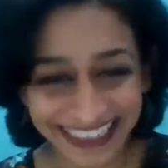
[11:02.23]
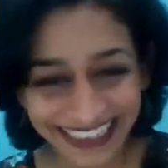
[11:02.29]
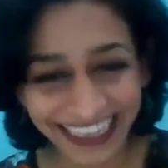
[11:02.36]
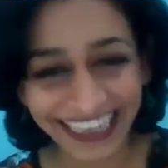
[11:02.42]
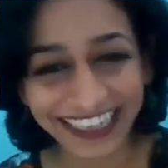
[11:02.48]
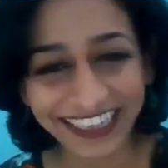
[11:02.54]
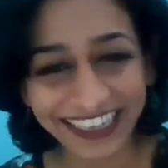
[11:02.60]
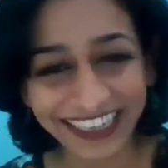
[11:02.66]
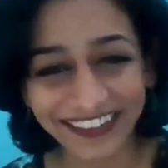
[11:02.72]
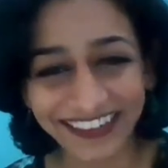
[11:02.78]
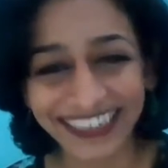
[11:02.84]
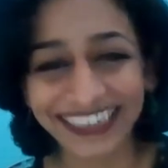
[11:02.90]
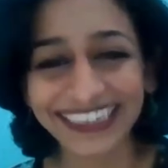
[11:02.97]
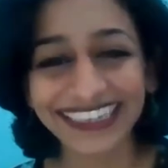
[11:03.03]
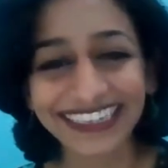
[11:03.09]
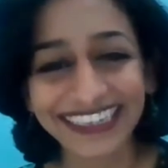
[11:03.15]
The radio
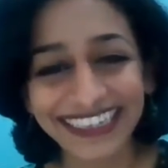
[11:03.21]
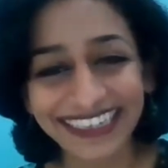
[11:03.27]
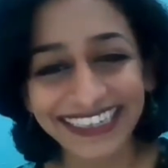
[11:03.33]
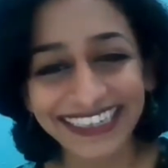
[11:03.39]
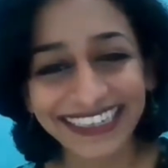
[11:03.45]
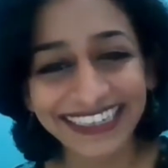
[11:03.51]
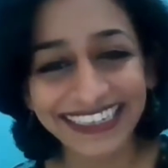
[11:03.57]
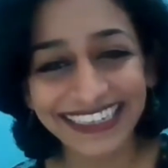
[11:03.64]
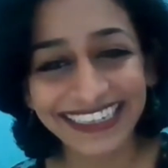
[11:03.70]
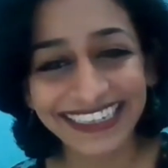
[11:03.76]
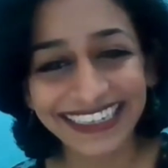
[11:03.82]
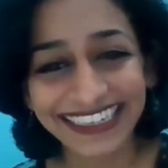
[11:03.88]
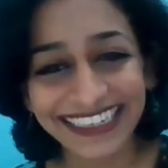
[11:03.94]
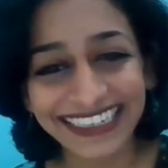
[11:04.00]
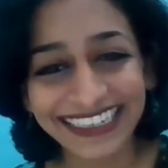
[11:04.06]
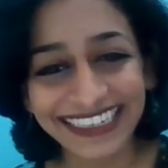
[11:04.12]
stations, the
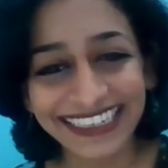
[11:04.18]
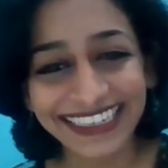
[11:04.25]
Indian